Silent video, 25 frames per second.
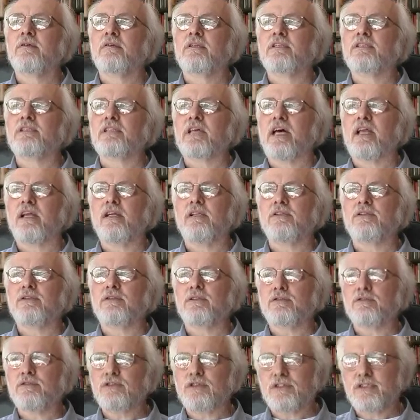decided
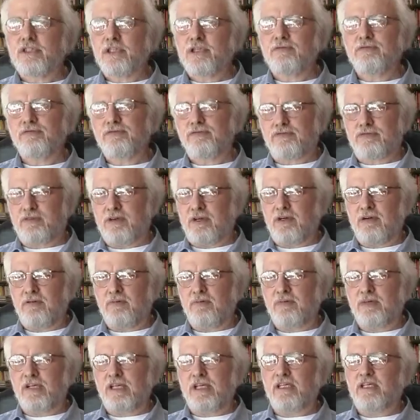to shift
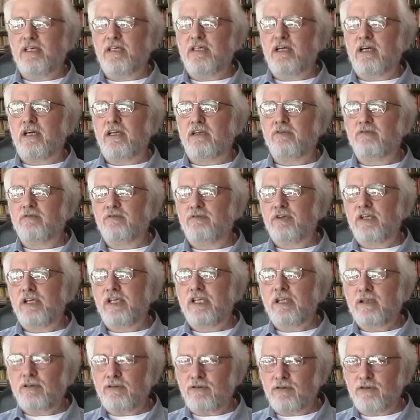from being a kind of
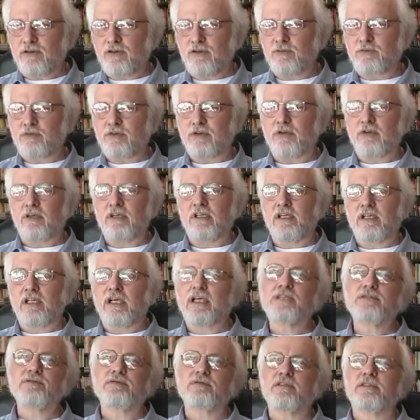reading group or
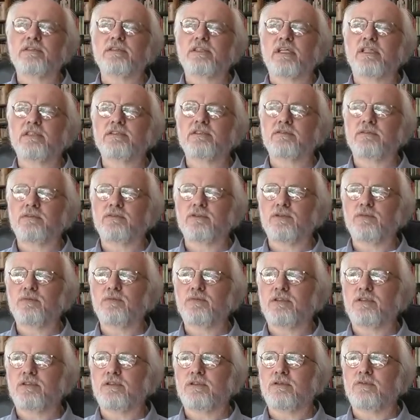intellectual discussion
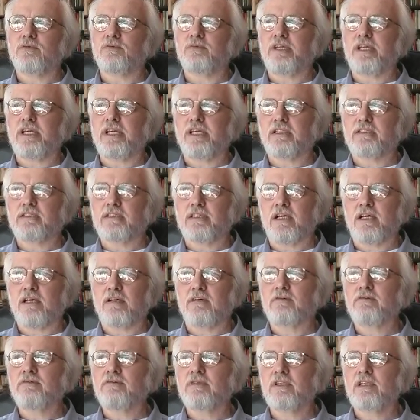group to being
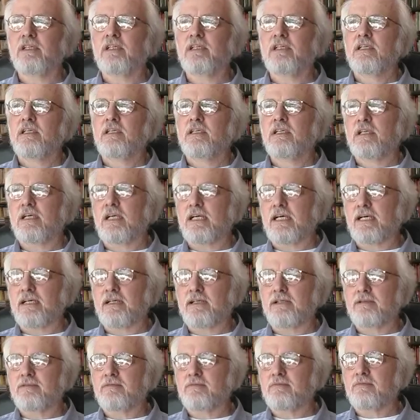itself
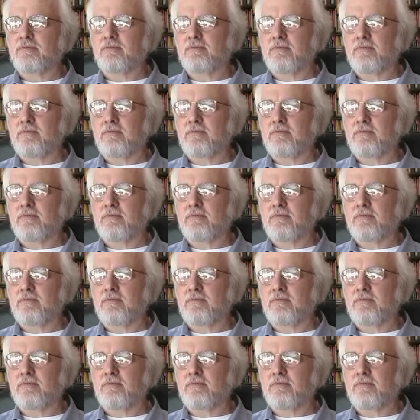a